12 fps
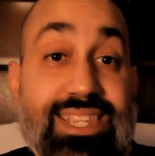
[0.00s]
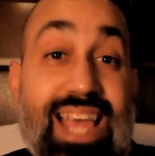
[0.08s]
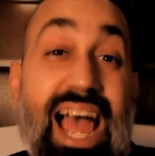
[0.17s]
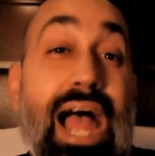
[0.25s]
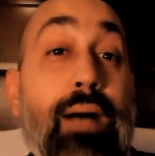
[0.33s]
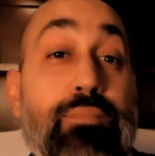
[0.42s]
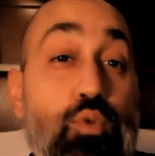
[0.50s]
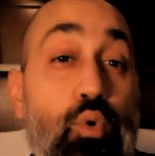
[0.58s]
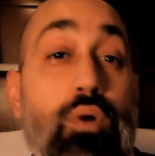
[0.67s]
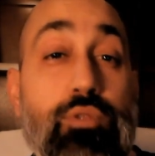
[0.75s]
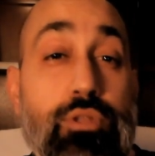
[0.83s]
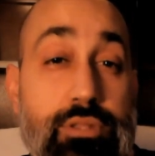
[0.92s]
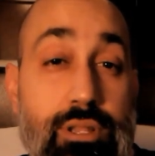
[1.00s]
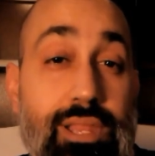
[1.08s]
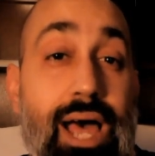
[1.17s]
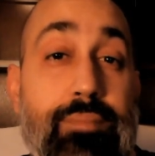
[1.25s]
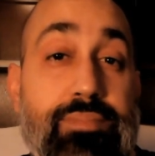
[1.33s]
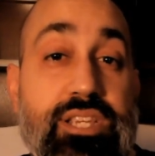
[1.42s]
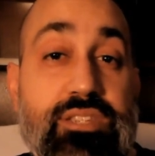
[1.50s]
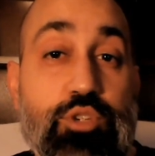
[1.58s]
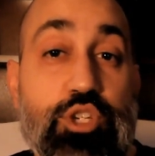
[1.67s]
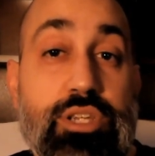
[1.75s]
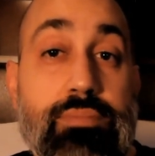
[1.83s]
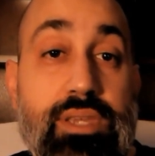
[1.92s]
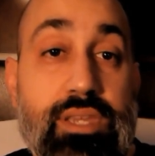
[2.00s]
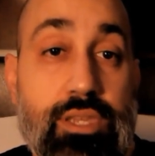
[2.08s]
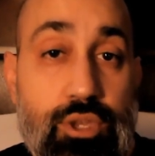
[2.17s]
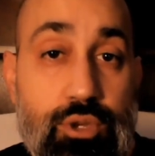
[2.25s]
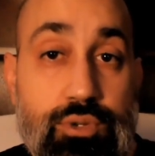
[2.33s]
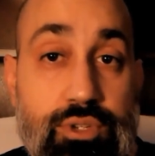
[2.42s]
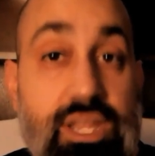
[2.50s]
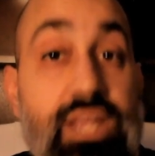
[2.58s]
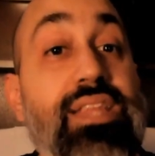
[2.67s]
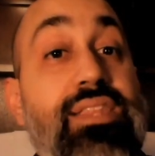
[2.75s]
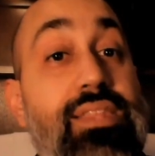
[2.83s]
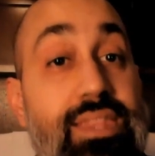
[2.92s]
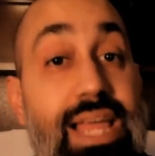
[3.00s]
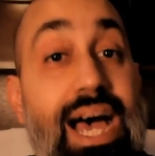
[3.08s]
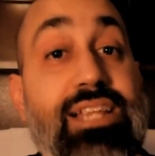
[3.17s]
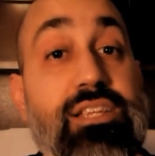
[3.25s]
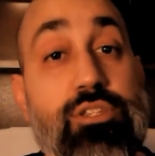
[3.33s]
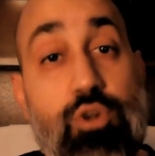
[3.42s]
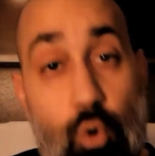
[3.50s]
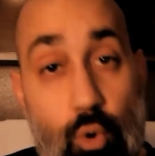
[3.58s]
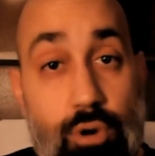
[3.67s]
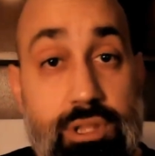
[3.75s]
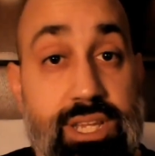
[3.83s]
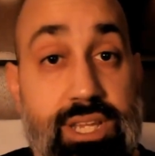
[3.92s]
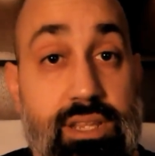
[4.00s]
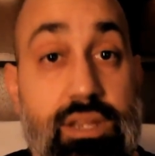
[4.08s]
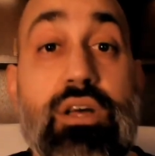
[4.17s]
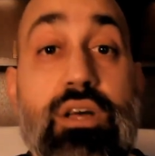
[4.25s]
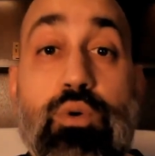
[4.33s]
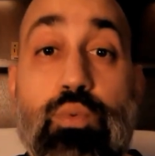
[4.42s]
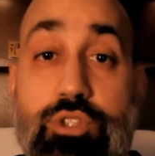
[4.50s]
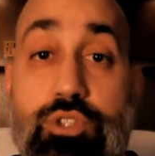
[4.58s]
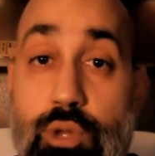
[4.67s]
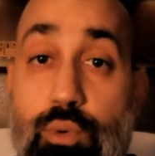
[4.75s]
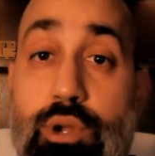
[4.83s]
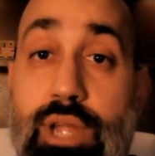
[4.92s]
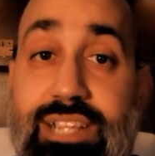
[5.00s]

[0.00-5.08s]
abnormal on the lab test machine being used, then that is correlated with slower gait